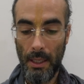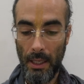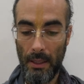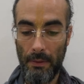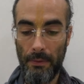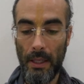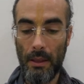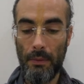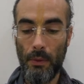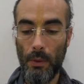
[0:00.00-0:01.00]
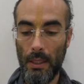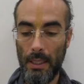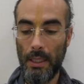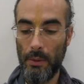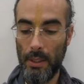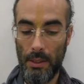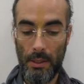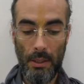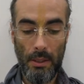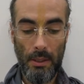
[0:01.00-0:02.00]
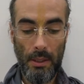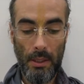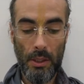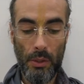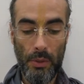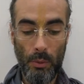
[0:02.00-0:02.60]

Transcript: in faithful adherence to Sri